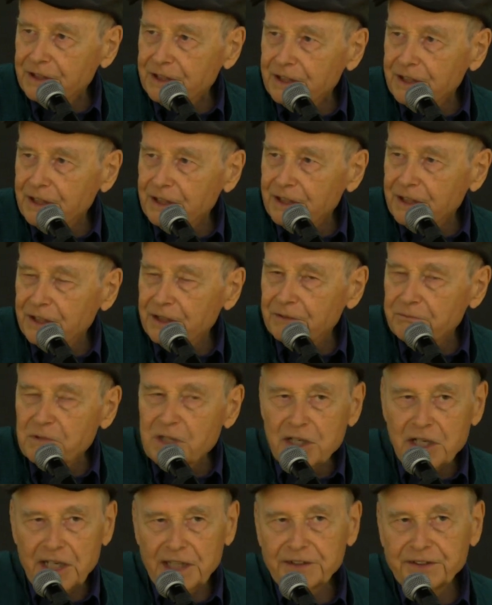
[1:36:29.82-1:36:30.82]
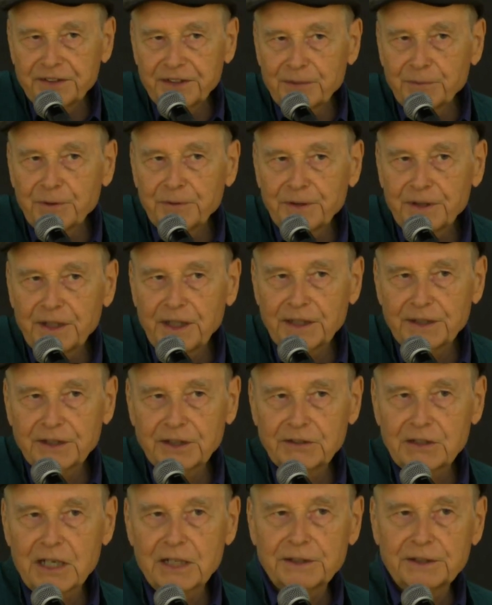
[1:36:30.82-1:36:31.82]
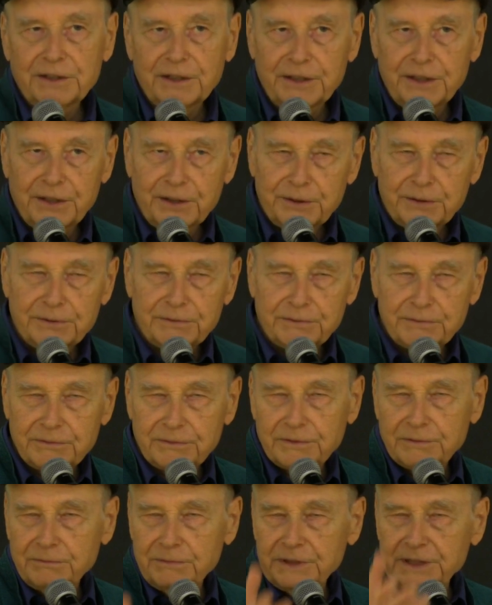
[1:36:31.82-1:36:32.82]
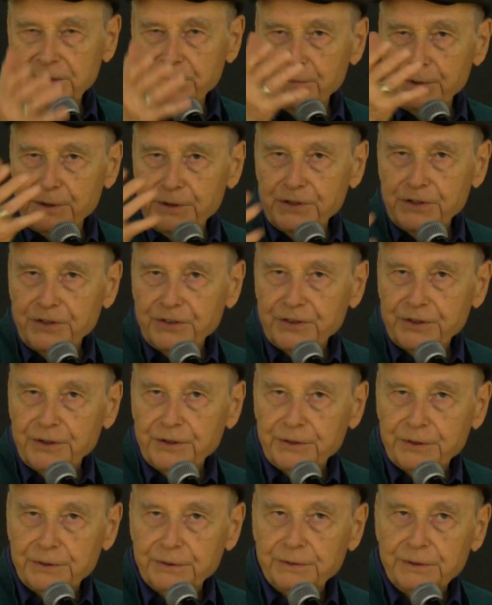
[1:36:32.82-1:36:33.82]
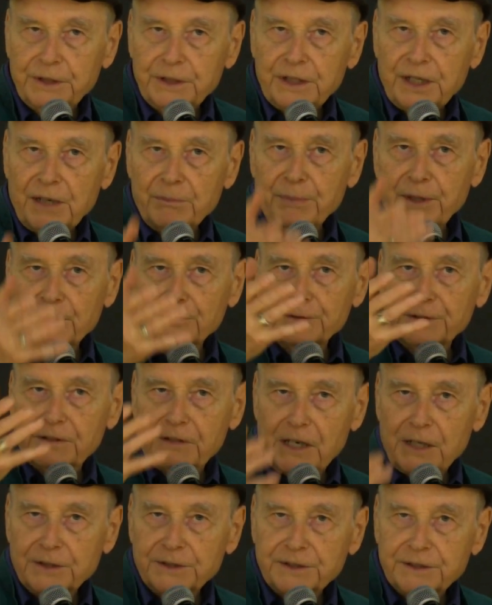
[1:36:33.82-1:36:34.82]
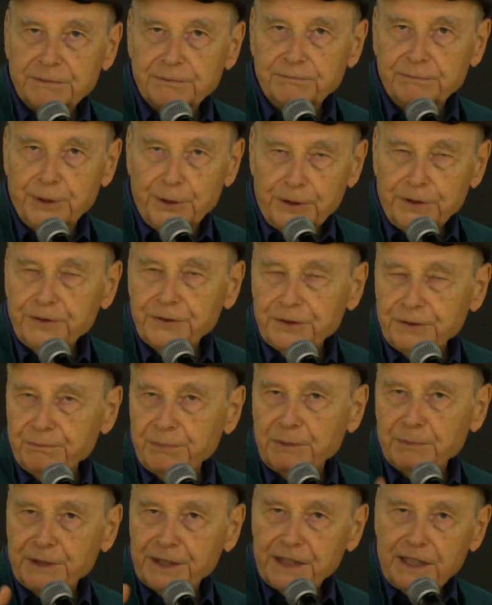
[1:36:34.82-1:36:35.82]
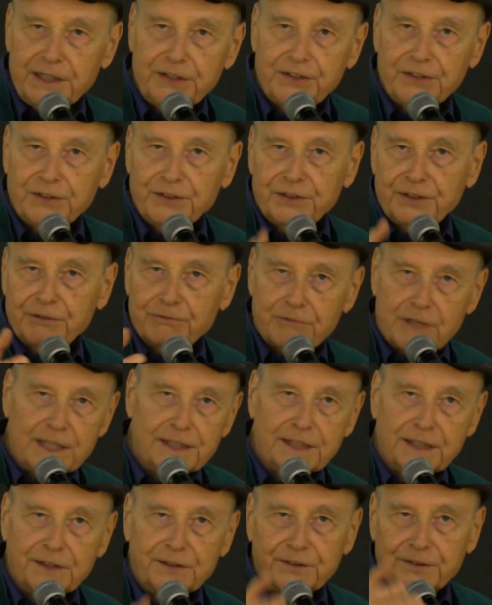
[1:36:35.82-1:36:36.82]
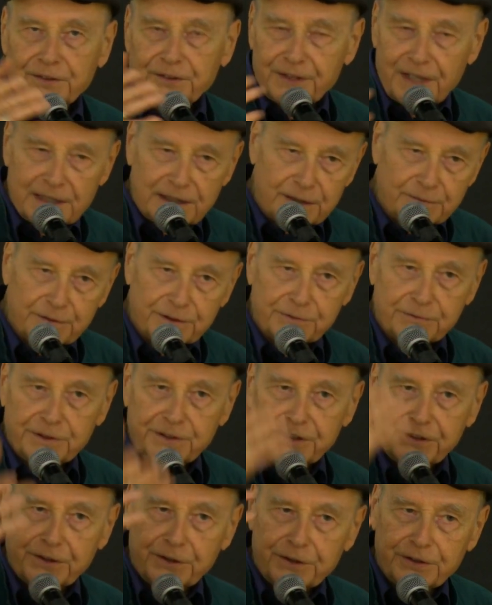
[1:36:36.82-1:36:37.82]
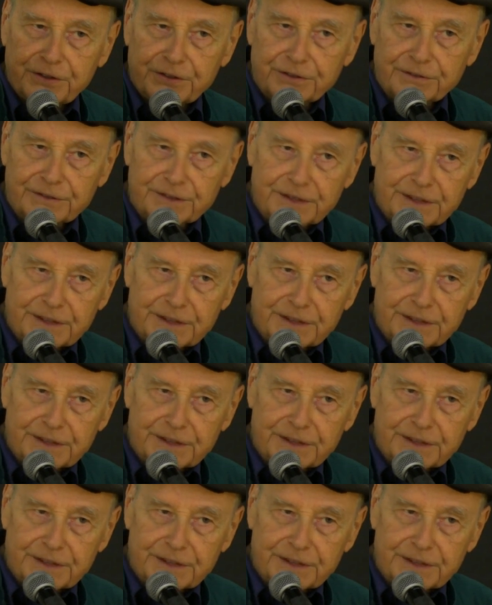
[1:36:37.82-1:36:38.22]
And some of the underground, you know, emerges into above ground books and publications and writings and scientific research